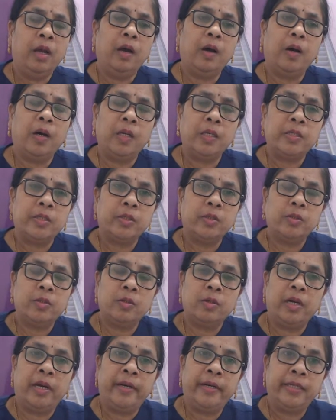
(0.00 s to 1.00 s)

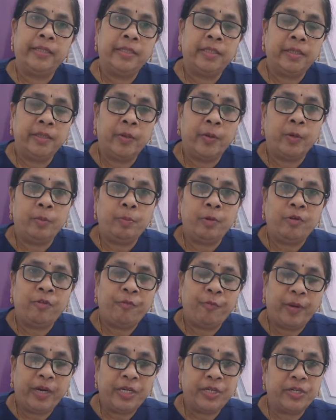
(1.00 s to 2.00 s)
Also, another group of
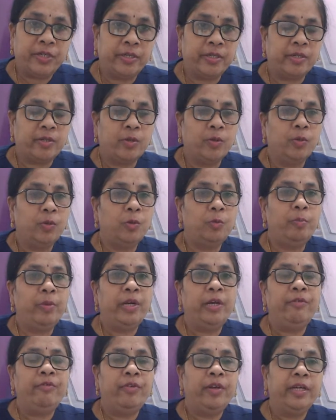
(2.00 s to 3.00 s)
patients who
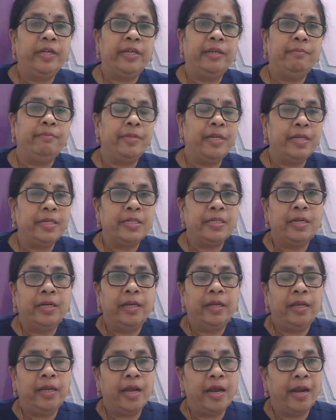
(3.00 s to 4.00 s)
benefit
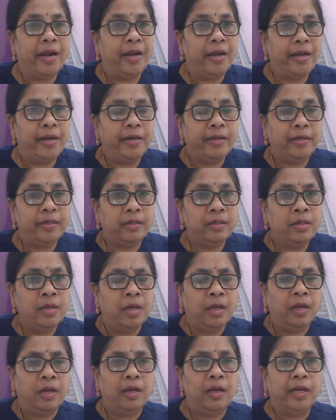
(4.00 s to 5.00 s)
immensely, and I
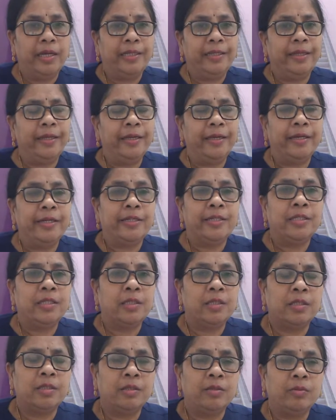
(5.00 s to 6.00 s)
think it
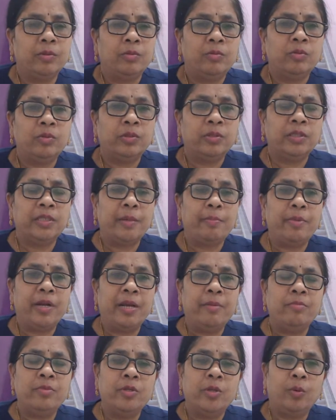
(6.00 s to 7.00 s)
is
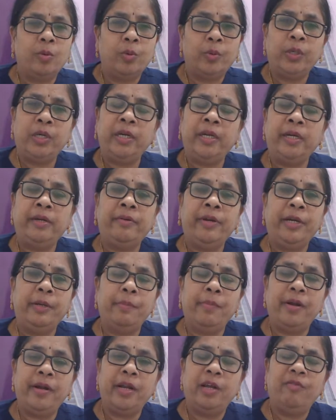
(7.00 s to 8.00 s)
sometimes the only
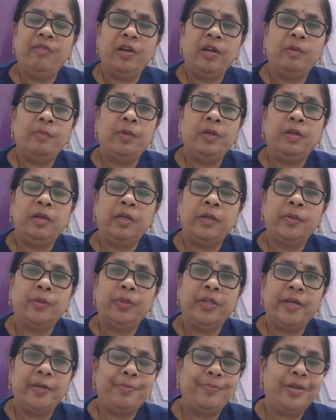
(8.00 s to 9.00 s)
treatment available to
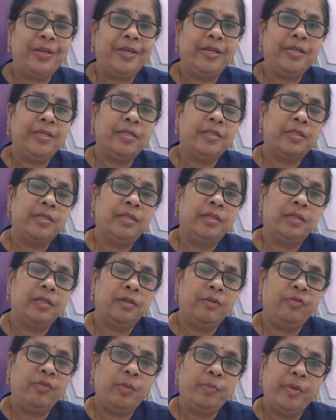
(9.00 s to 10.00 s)
them, is the
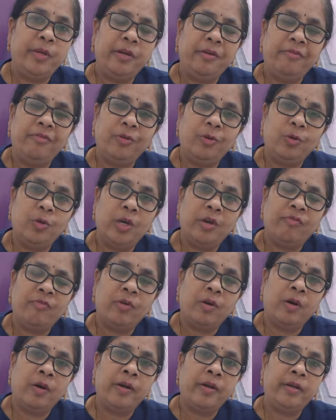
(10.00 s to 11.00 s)
women who have
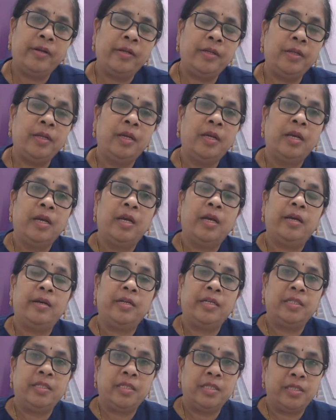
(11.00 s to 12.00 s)
got
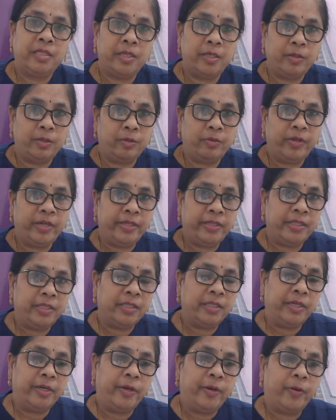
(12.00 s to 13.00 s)
resistant ovarian
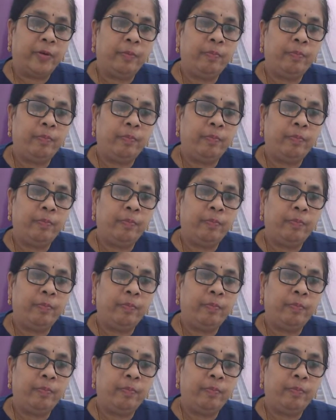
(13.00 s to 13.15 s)
syndrome.